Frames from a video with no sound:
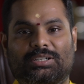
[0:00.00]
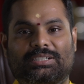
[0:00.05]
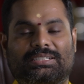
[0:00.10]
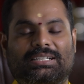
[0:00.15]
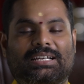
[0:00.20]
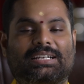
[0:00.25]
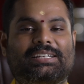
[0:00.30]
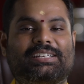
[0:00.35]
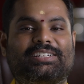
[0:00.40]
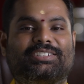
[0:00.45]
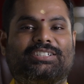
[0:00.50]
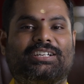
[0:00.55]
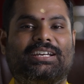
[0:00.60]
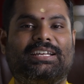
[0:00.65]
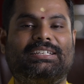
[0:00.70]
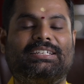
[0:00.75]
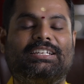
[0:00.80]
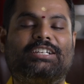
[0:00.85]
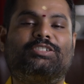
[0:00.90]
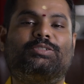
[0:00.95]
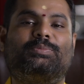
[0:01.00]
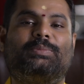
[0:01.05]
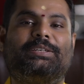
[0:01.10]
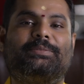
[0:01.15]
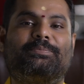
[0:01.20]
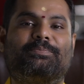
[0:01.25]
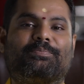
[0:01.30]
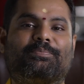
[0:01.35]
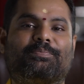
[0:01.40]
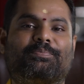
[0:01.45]
Ganesha and Lakshmi.
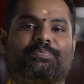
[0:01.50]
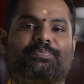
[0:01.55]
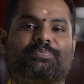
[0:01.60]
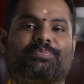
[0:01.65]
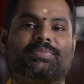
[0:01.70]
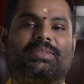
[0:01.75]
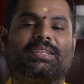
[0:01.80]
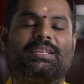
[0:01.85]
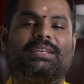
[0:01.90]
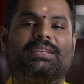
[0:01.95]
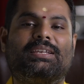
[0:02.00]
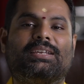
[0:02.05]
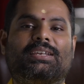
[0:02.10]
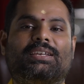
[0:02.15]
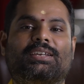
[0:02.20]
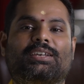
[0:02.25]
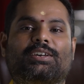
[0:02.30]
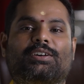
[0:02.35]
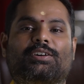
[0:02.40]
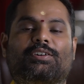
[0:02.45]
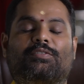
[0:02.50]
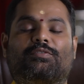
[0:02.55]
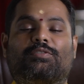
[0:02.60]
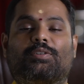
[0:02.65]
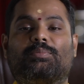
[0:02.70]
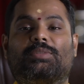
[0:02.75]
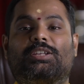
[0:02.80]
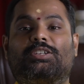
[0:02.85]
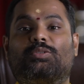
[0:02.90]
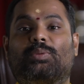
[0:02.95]
From
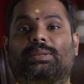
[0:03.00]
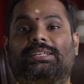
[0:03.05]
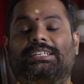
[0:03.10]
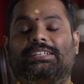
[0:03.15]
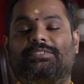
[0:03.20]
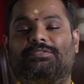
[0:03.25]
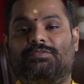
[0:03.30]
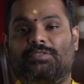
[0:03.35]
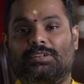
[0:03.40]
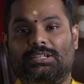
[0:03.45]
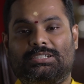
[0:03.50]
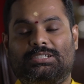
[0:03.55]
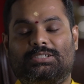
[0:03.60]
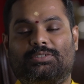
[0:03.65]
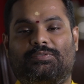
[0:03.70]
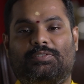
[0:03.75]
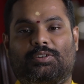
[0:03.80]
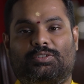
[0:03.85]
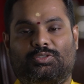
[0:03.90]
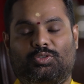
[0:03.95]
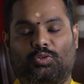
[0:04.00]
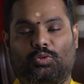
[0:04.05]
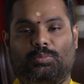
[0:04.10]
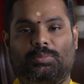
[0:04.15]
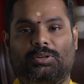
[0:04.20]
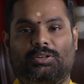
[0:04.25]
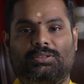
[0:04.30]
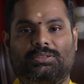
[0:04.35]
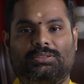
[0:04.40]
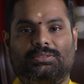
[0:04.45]
the 21st of
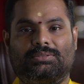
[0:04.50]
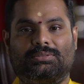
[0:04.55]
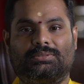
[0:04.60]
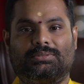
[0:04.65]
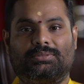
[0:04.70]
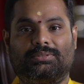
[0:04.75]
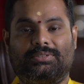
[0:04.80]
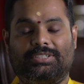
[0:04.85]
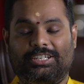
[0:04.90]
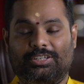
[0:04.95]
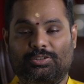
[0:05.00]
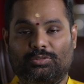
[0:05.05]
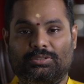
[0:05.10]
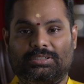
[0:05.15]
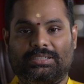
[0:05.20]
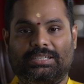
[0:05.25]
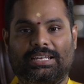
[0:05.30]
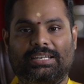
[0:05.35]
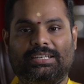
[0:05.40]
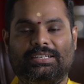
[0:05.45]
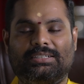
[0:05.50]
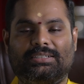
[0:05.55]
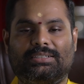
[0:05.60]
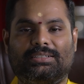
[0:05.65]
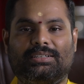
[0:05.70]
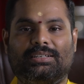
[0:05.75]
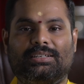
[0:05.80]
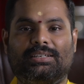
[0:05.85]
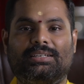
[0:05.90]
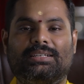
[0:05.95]
October, Tuesday,
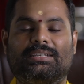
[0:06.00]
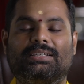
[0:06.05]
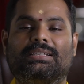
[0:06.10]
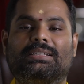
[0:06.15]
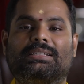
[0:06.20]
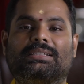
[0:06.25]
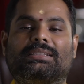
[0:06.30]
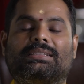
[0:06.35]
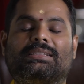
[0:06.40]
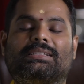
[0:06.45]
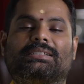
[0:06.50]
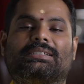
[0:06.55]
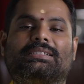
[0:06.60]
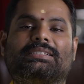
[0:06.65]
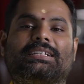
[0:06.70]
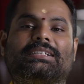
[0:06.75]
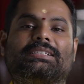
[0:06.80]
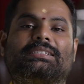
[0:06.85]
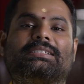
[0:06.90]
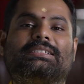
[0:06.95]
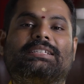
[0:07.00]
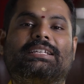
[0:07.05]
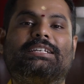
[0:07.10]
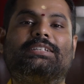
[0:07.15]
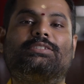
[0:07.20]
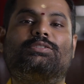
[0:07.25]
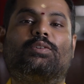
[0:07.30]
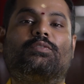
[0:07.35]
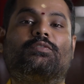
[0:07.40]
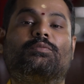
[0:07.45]
the 6
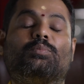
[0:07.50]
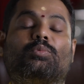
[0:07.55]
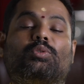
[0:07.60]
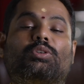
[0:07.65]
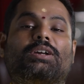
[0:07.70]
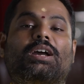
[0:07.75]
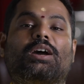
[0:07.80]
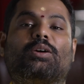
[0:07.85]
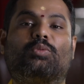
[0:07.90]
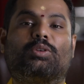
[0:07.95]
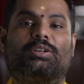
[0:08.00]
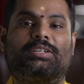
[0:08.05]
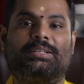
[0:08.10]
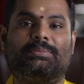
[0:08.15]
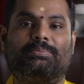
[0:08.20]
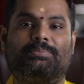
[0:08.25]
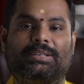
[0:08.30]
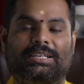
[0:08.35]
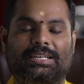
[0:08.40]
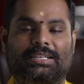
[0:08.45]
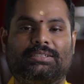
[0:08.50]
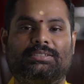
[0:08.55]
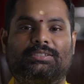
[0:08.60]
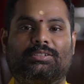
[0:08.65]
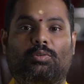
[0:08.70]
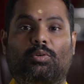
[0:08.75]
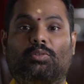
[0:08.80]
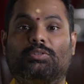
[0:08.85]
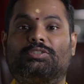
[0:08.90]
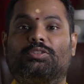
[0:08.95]
days of Muruga worship begins,
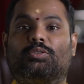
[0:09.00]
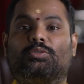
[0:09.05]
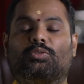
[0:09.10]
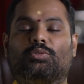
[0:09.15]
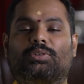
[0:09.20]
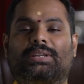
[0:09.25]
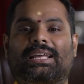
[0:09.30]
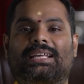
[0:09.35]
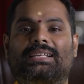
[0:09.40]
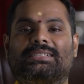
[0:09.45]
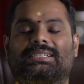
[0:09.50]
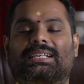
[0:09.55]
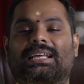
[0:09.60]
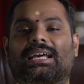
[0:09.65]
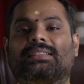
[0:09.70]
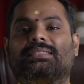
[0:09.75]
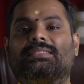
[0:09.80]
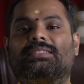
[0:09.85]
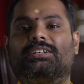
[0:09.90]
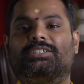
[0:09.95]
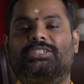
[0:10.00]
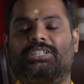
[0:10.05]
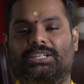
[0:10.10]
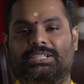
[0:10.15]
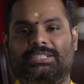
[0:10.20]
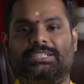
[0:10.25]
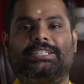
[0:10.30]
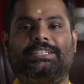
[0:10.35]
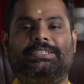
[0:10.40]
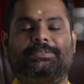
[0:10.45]
also known as Skanda
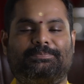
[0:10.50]
Shashti.